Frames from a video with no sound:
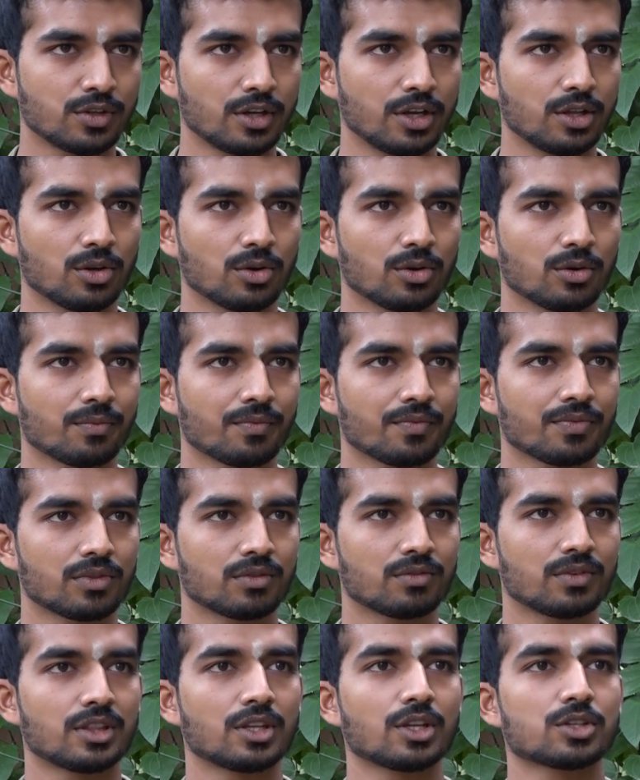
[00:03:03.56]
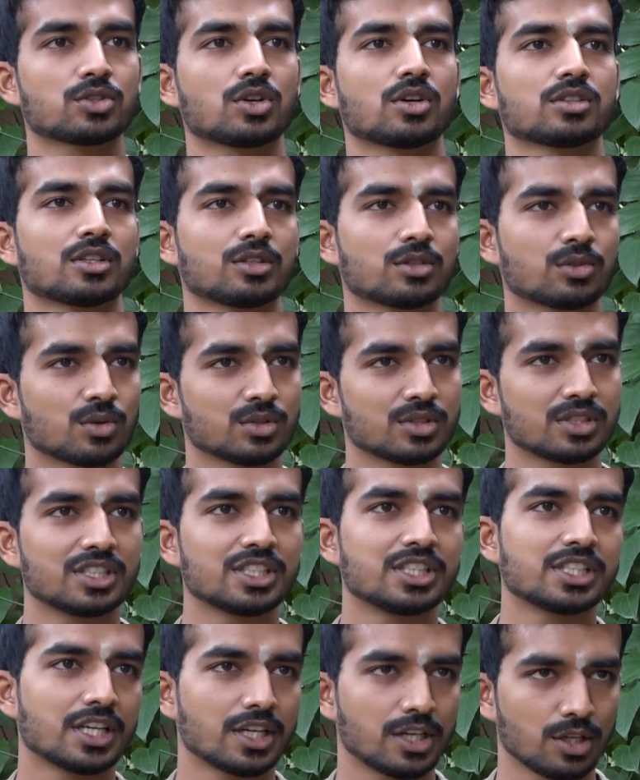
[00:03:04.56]
video, when they saw Sadhguru's
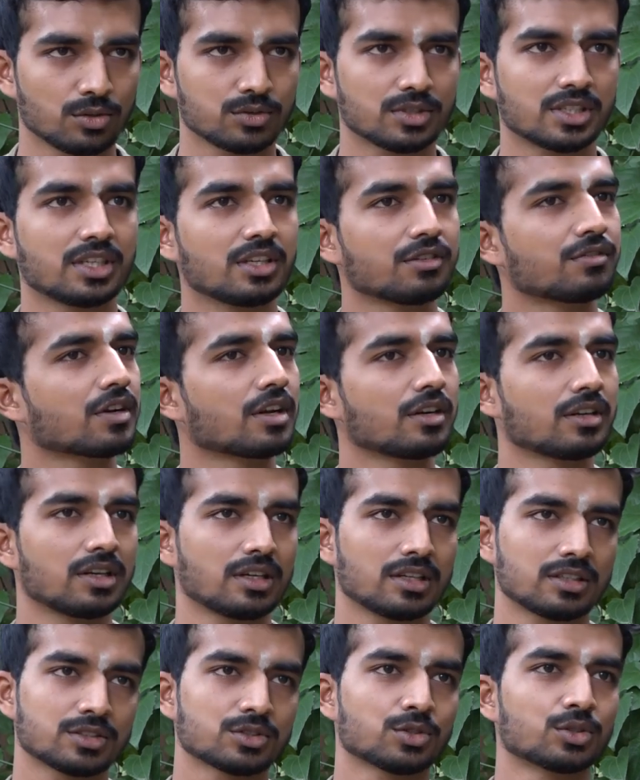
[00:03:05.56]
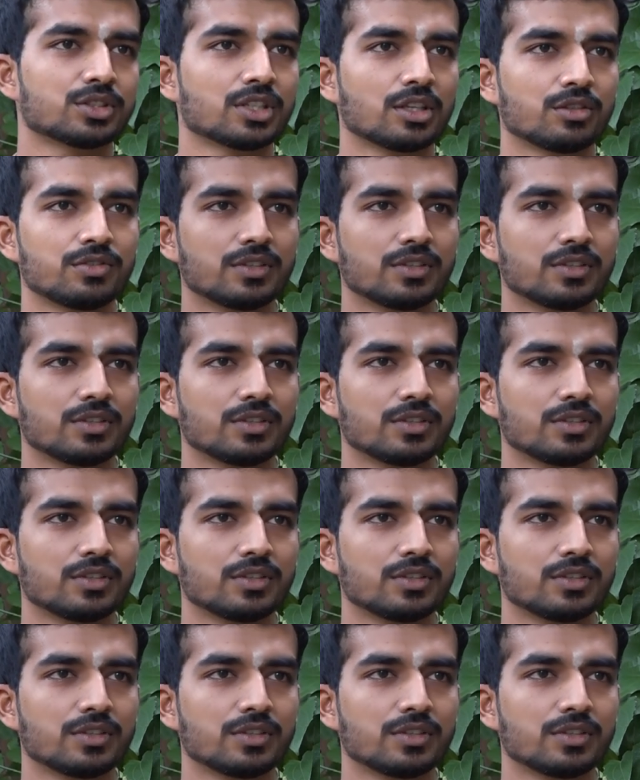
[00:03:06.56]
initiatives in different social